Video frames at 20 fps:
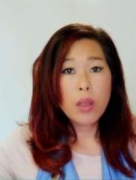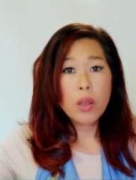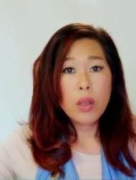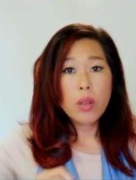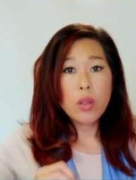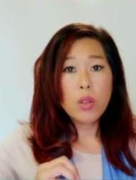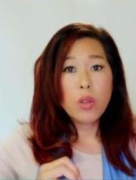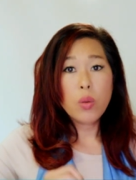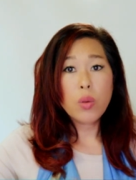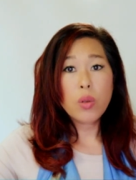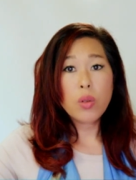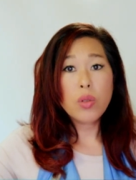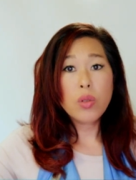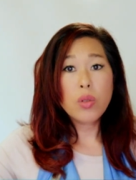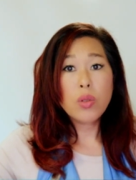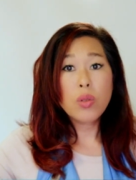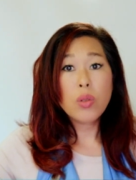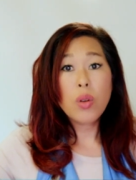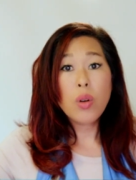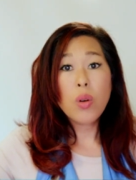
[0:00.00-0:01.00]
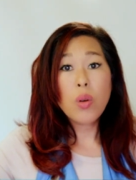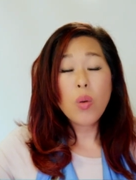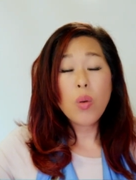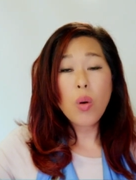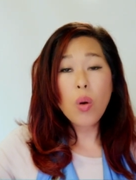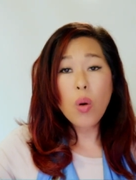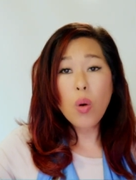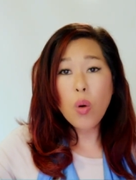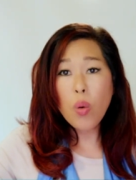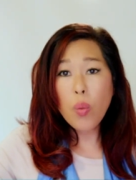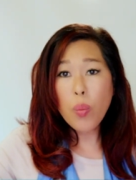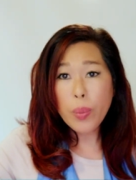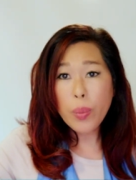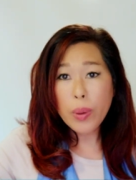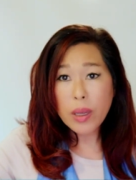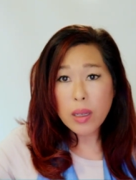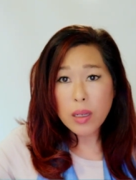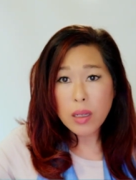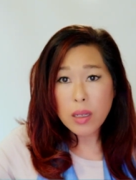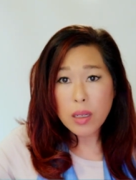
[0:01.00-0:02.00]
you were so
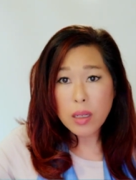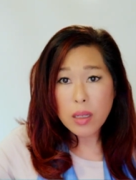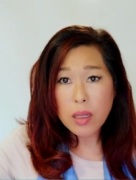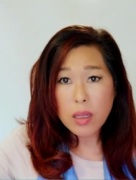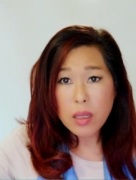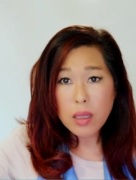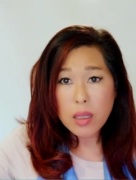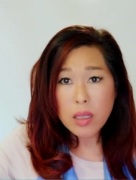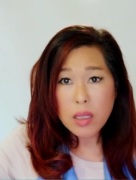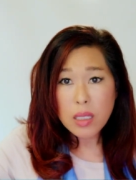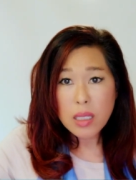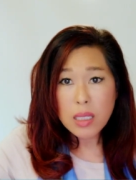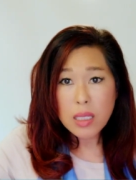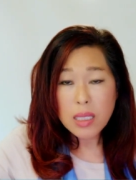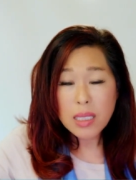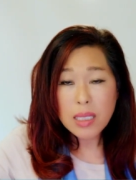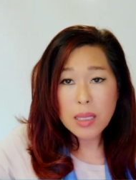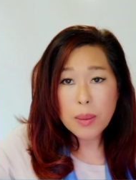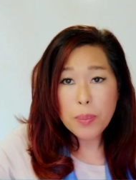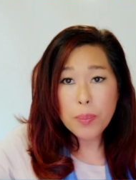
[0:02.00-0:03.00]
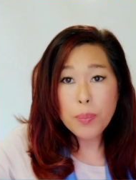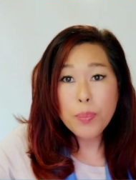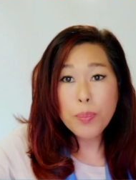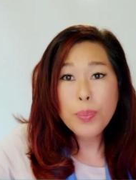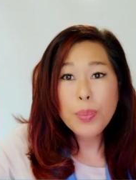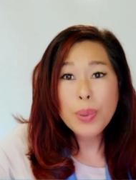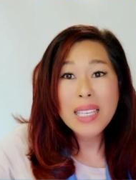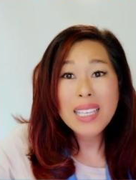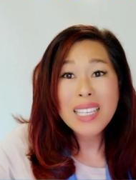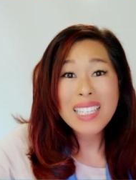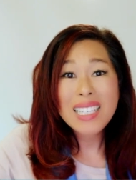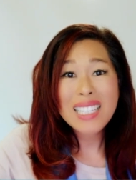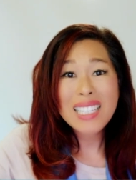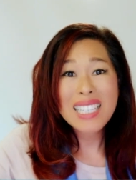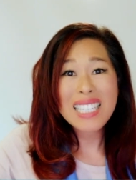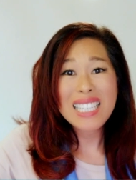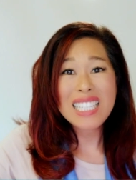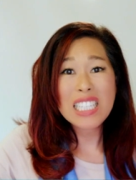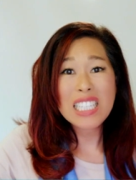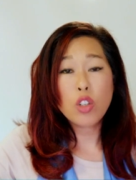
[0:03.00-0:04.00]
open to being
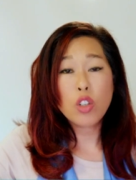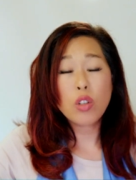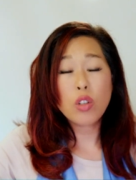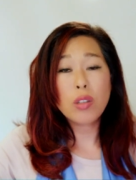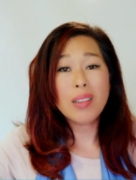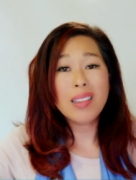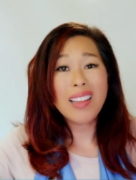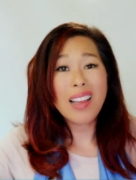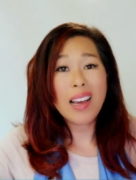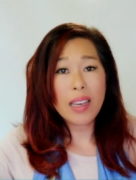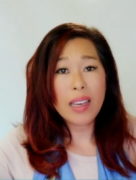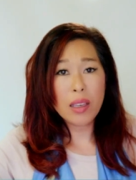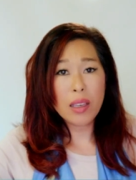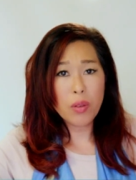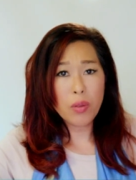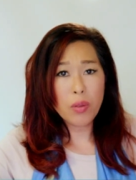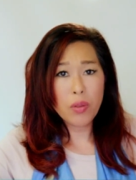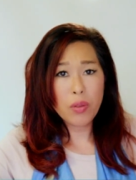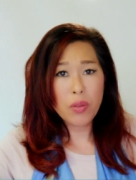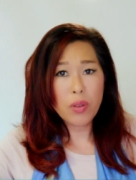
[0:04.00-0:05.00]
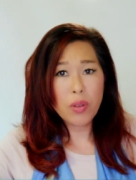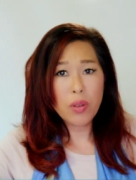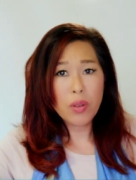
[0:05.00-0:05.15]
in your life.